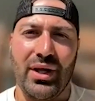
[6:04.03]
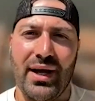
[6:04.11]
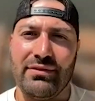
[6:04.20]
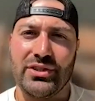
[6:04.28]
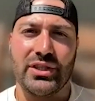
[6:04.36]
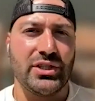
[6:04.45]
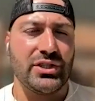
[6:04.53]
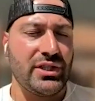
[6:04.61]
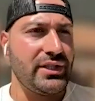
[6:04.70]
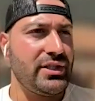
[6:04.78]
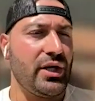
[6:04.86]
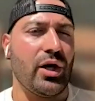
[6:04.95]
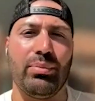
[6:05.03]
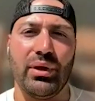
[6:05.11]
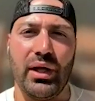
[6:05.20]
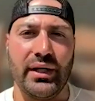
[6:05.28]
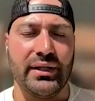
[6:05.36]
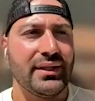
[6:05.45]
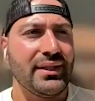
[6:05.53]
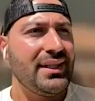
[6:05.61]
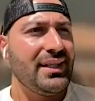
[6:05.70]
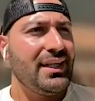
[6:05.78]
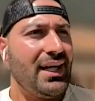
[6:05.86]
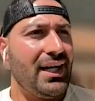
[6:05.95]
Obviously, just it's in our blood.
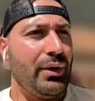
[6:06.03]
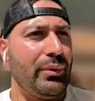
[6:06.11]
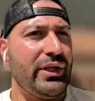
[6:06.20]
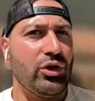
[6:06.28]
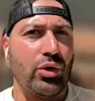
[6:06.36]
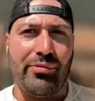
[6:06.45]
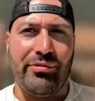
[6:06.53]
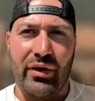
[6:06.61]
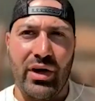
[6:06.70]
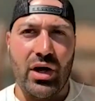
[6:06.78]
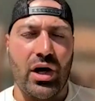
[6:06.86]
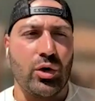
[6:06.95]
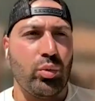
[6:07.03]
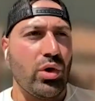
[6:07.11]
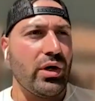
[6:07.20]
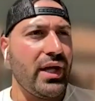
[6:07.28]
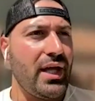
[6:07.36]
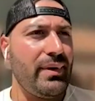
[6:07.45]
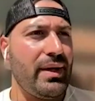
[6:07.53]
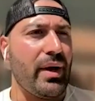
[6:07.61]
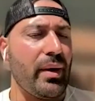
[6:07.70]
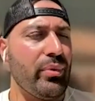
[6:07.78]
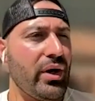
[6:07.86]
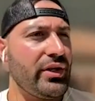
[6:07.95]
We grew up very hardworking. Me and
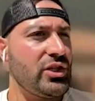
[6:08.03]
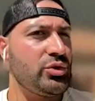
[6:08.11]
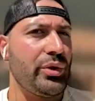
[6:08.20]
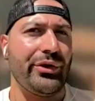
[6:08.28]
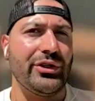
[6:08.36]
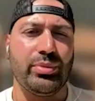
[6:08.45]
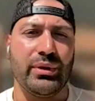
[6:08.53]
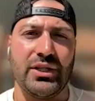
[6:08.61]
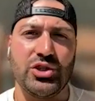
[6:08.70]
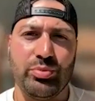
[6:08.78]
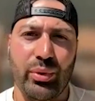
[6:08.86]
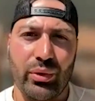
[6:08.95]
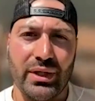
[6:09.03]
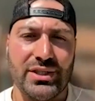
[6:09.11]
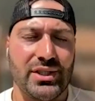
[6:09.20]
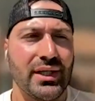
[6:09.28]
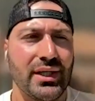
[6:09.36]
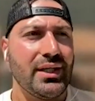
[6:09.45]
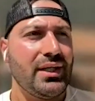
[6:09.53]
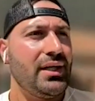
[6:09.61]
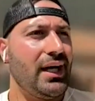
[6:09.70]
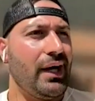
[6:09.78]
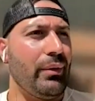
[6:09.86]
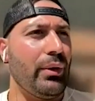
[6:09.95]
my brothers, we always played sports.
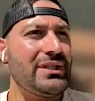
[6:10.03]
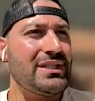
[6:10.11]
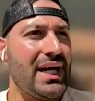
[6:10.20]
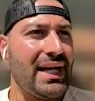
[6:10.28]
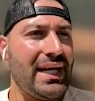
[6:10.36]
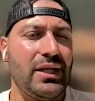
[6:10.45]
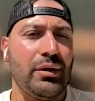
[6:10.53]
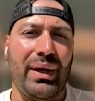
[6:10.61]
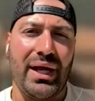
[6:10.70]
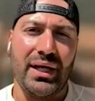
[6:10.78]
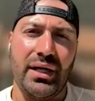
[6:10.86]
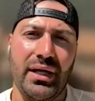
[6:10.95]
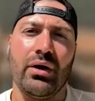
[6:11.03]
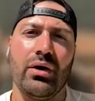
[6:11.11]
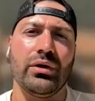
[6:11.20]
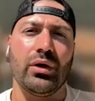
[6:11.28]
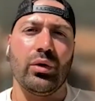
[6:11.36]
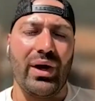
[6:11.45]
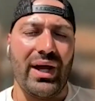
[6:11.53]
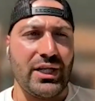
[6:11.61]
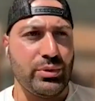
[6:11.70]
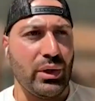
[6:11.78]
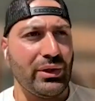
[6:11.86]
We're always kind of independent in our own little ways.